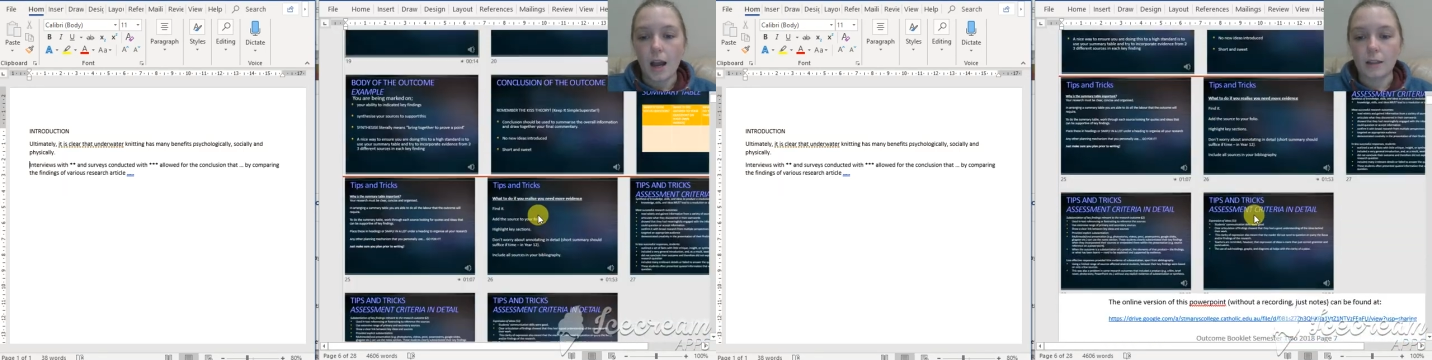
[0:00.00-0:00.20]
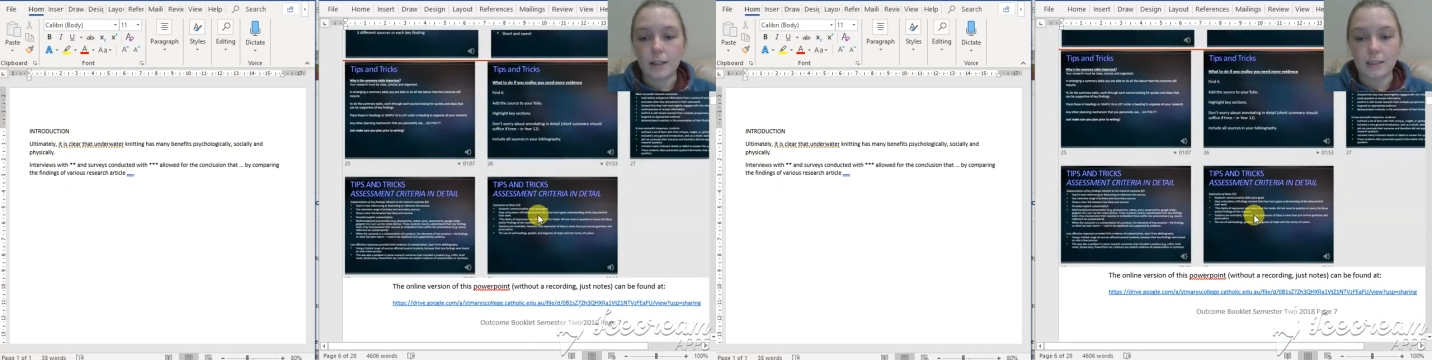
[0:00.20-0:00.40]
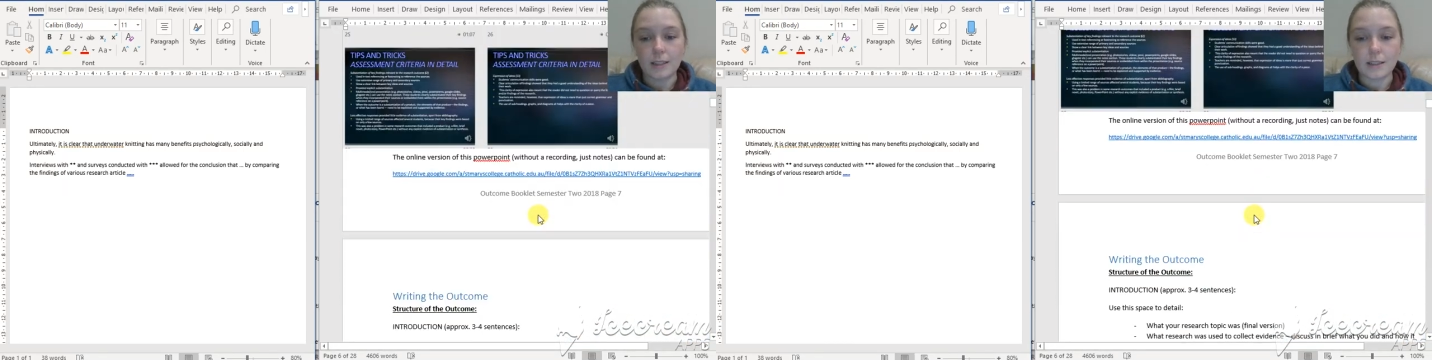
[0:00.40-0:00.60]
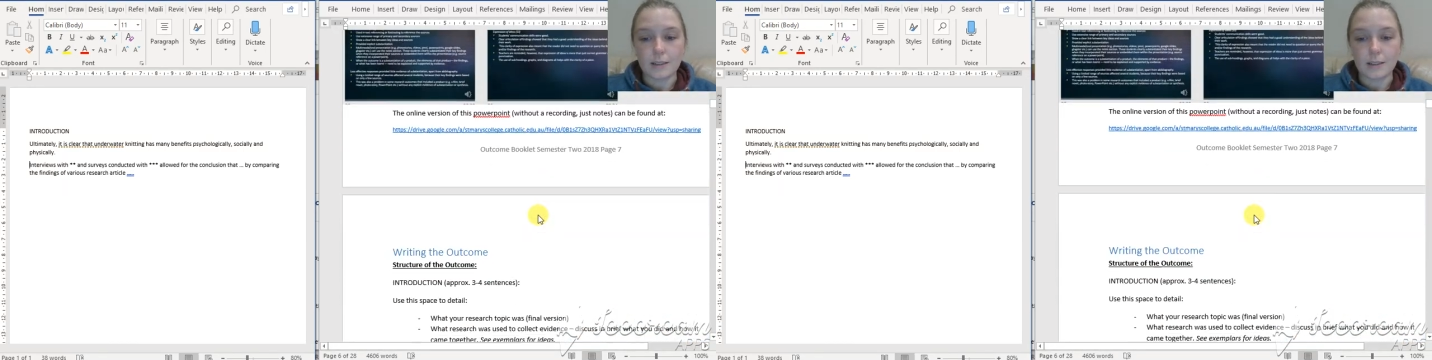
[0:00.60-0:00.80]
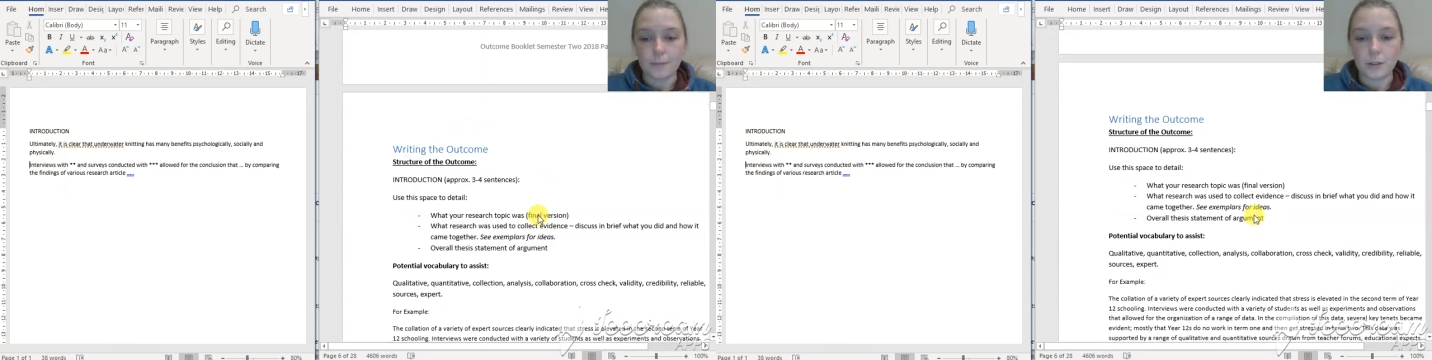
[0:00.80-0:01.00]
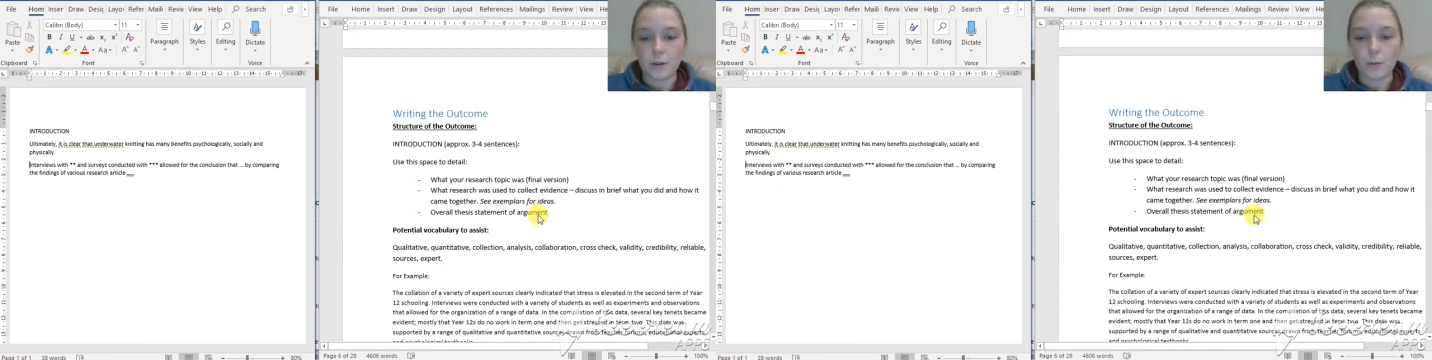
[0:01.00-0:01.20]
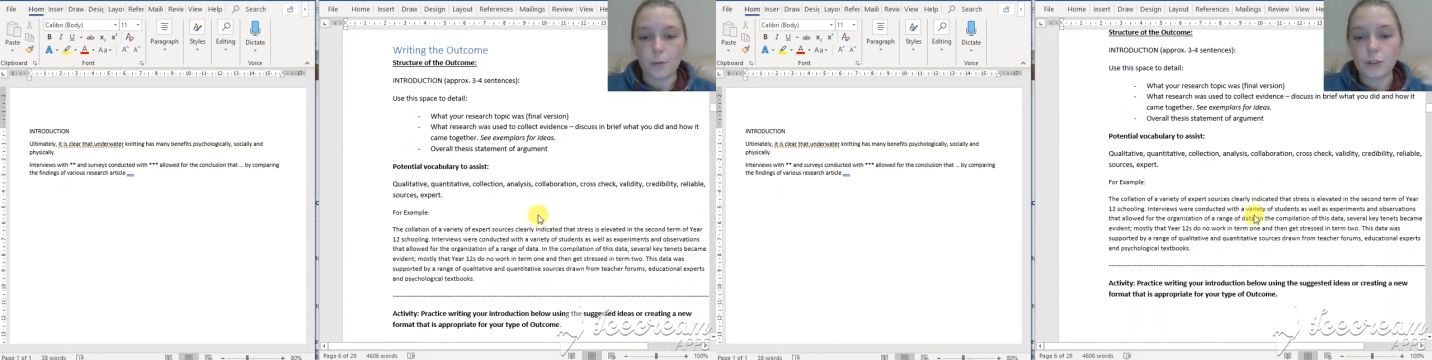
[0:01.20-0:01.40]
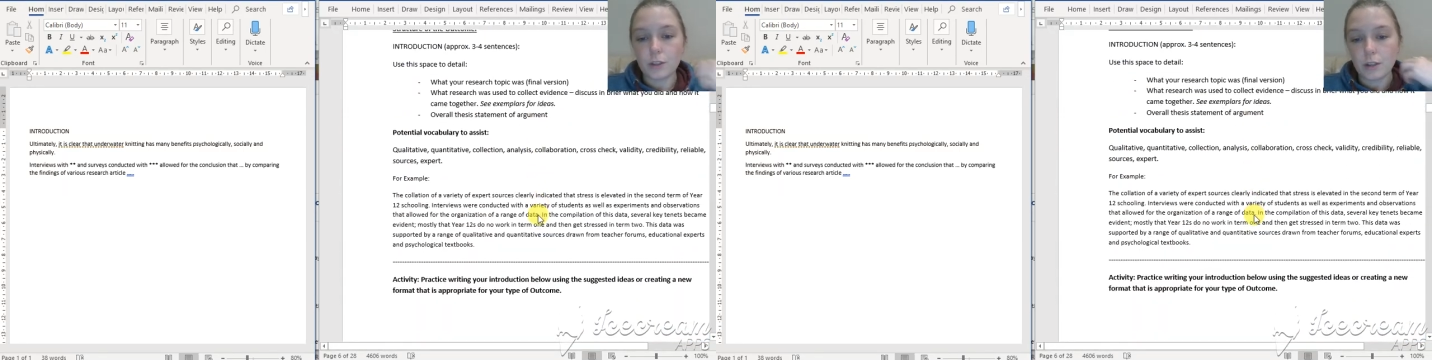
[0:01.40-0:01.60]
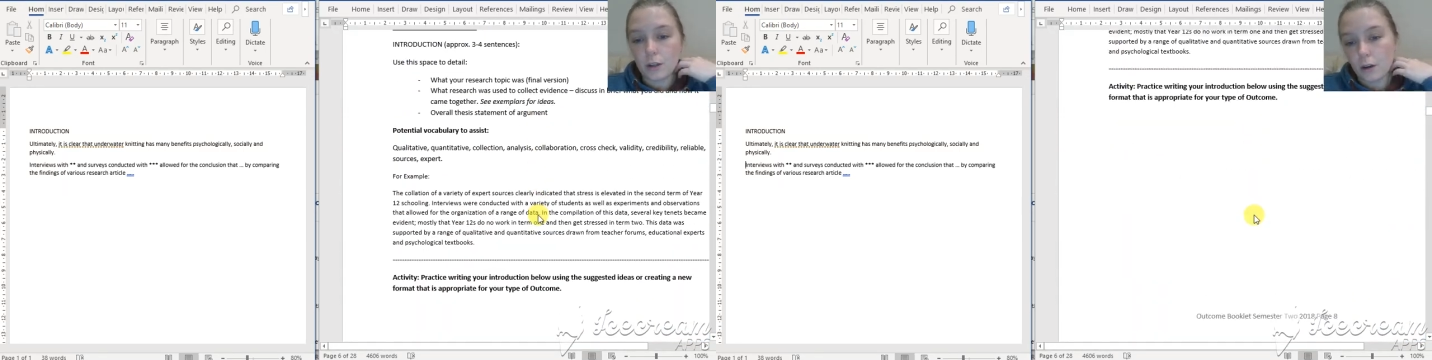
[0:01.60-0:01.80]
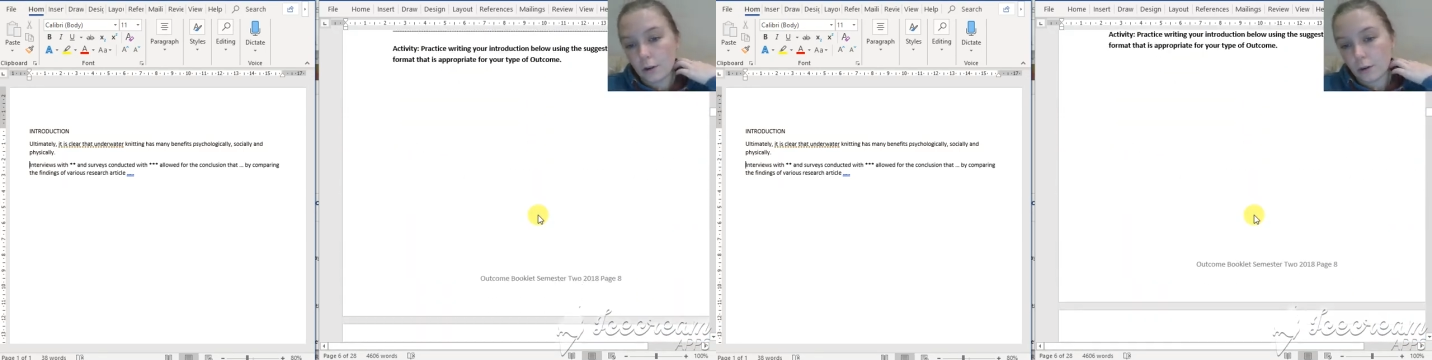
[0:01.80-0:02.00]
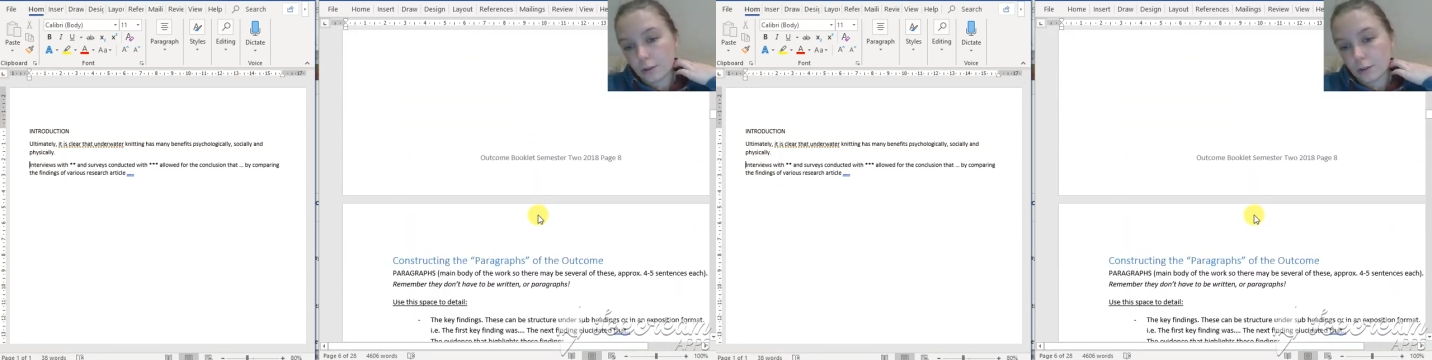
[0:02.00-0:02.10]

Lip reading: last lesson. So I want you to go